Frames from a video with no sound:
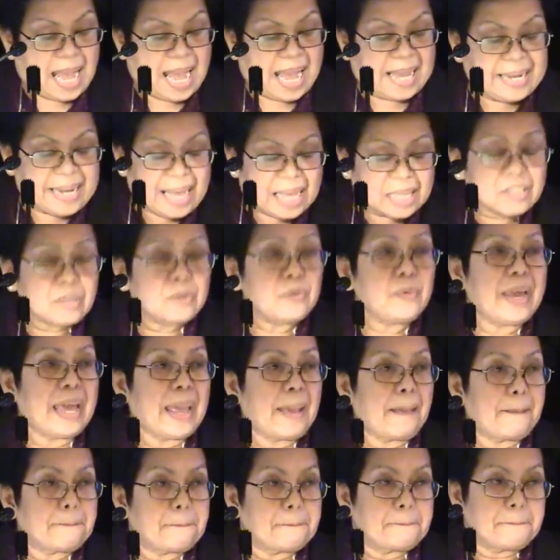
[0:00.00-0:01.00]
another
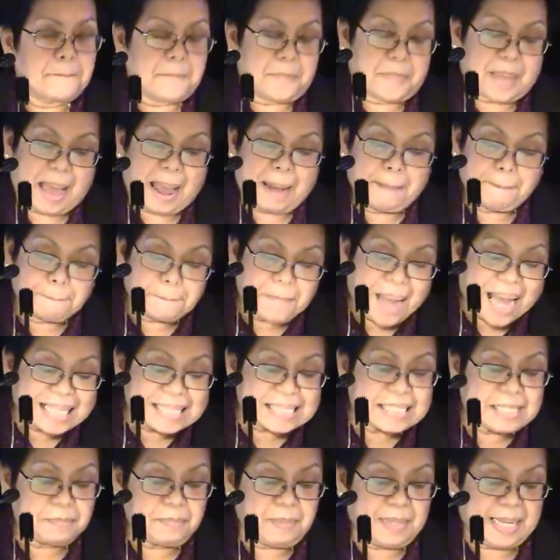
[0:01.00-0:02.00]
way, and
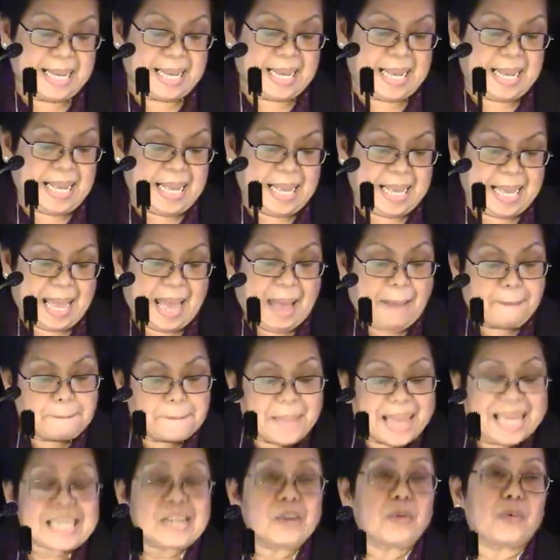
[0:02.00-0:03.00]
possibly a
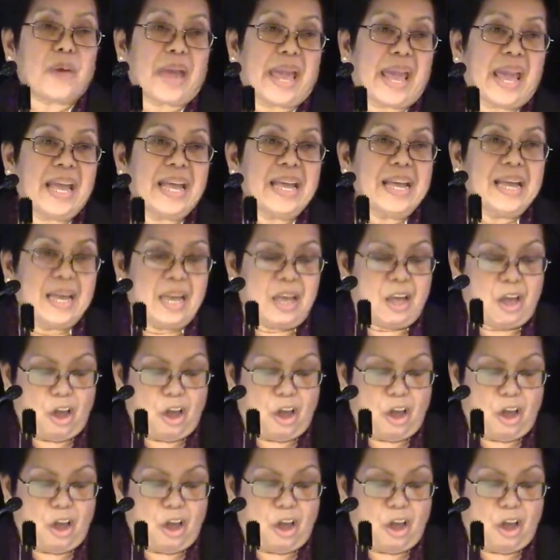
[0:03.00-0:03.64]
better way,